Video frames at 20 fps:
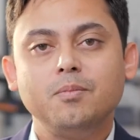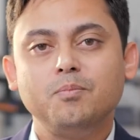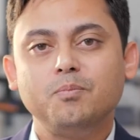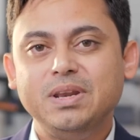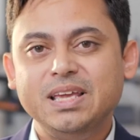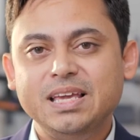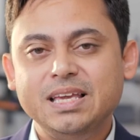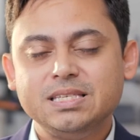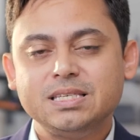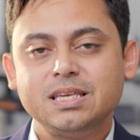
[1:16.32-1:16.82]

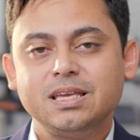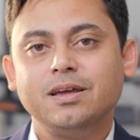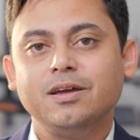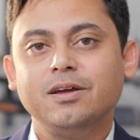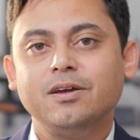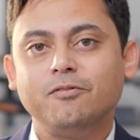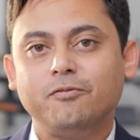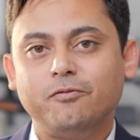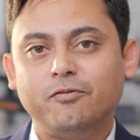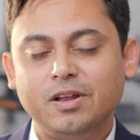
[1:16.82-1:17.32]
please
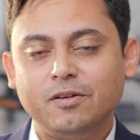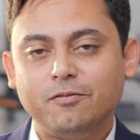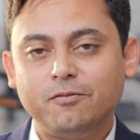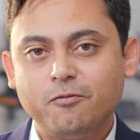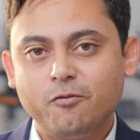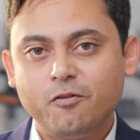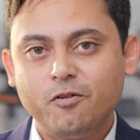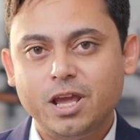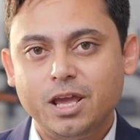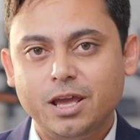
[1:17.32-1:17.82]
feel
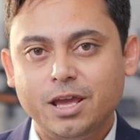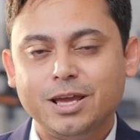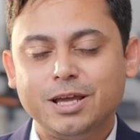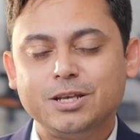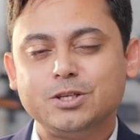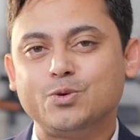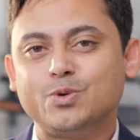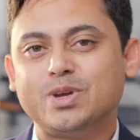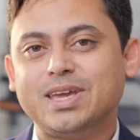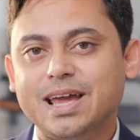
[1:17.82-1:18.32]
free
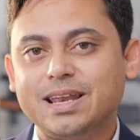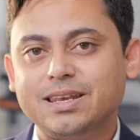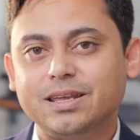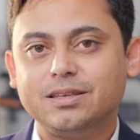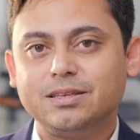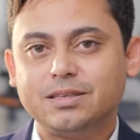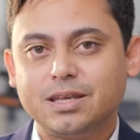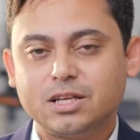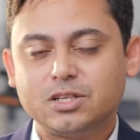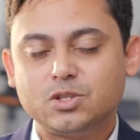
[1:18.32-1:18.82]
to get
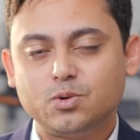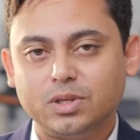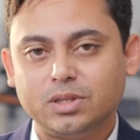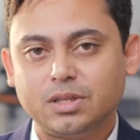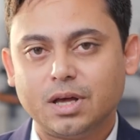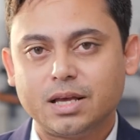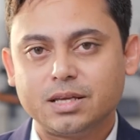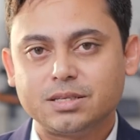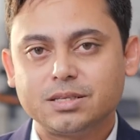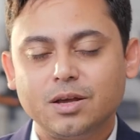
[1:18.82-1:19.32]
in touch with
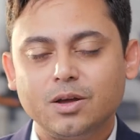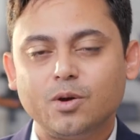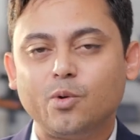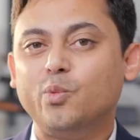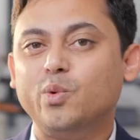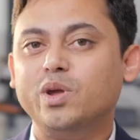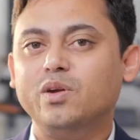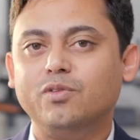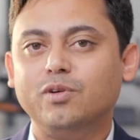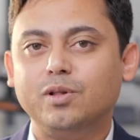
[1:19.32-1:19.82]
us.
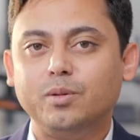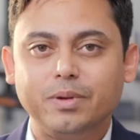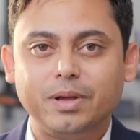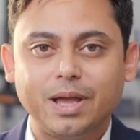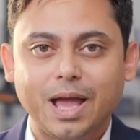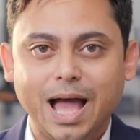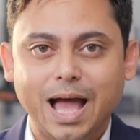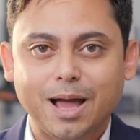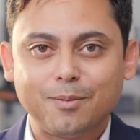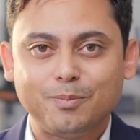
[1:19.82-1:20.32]
We will be
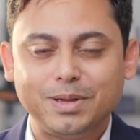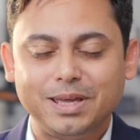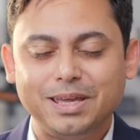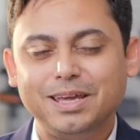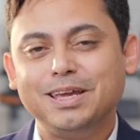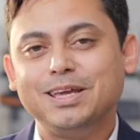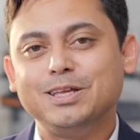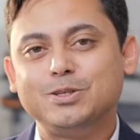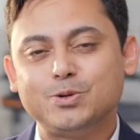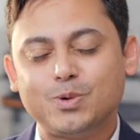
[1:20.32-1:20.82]
happy
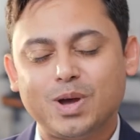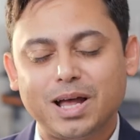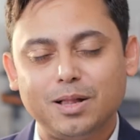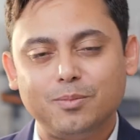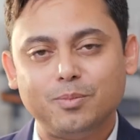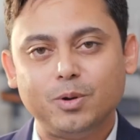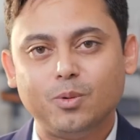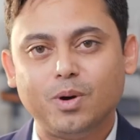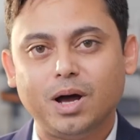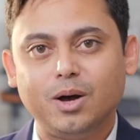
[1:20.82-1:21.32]
to
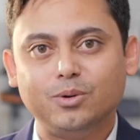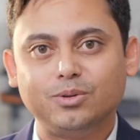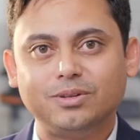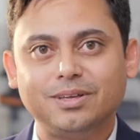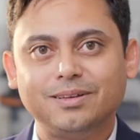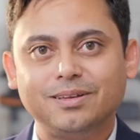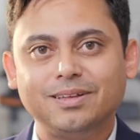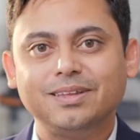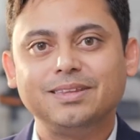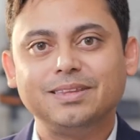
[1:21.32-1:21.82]
help you out.
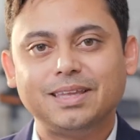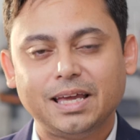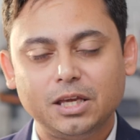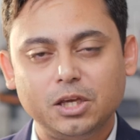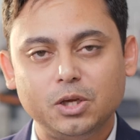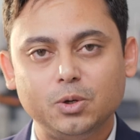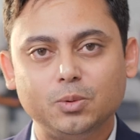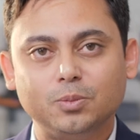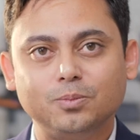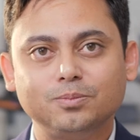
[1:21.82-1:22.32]

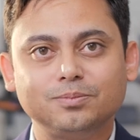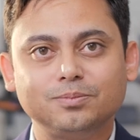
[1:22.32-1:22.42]
Thank you.